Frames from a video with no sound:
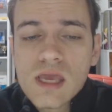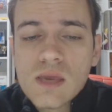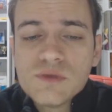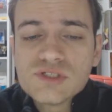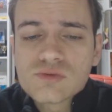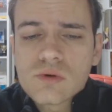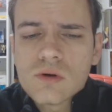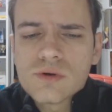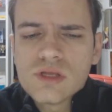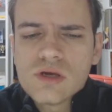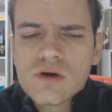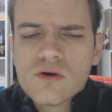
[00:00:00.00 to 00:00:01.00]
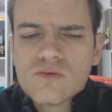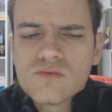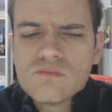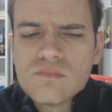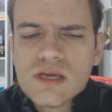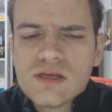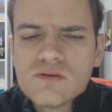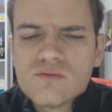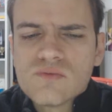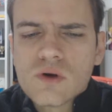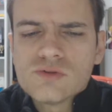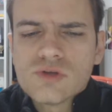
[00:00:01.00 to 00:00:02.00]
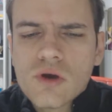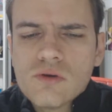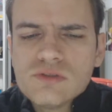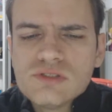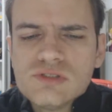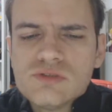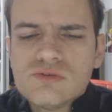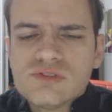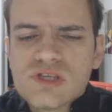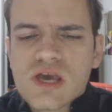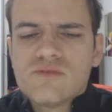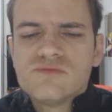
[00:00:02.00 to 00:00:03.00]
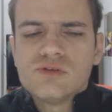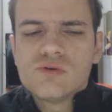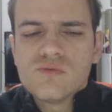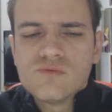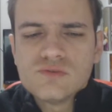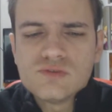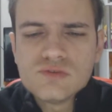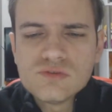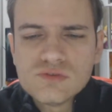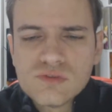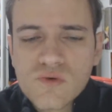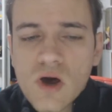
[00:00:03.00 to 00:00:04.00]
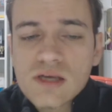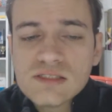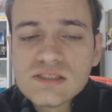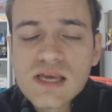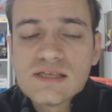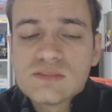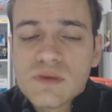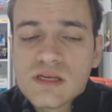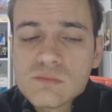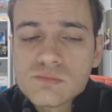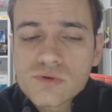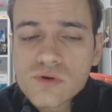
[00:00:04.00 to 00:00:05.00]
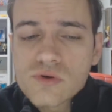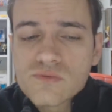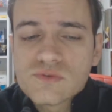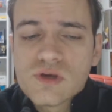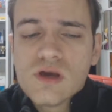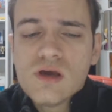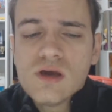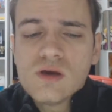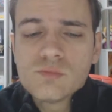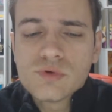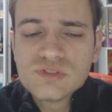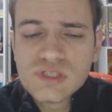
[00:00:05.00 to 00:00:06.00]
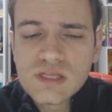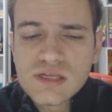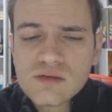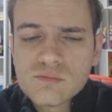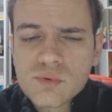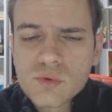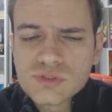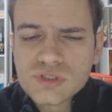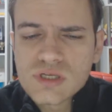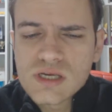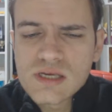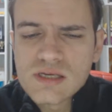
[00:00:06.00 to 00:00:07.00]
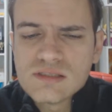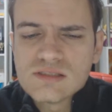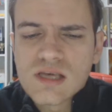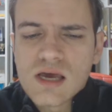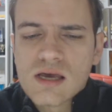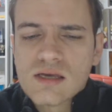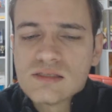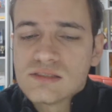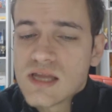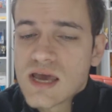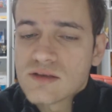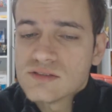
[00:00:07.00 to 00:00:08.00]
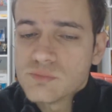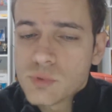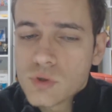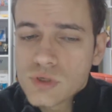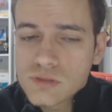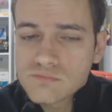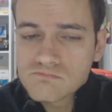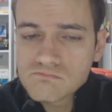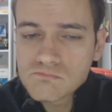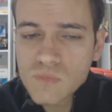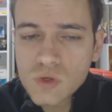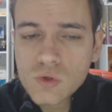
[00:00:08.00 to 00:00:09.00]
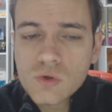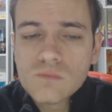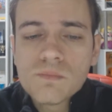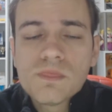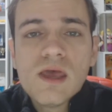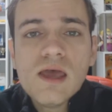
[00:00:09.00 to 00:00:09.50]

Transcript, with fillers: Image quality of Miifotos you saved to your device has been improved. Brazilian Portuguese is now supported. Cool